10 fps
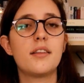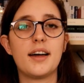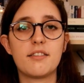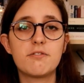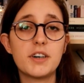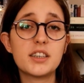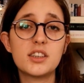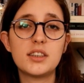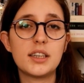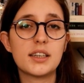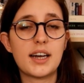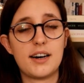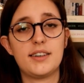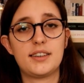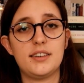that fictional
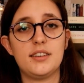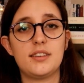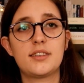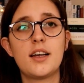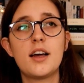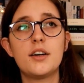characters